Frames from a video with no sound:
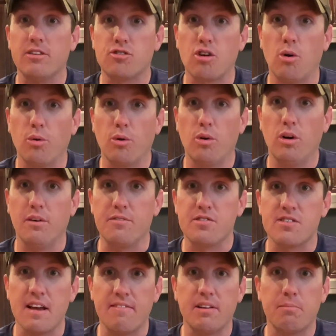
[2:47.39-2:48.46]
total of
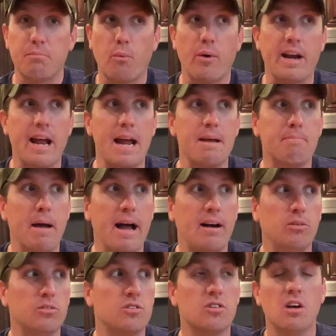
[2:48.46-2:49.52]
7.8
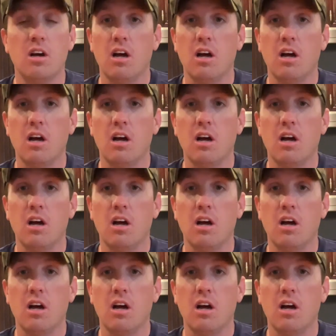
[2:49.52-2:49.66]
pounds.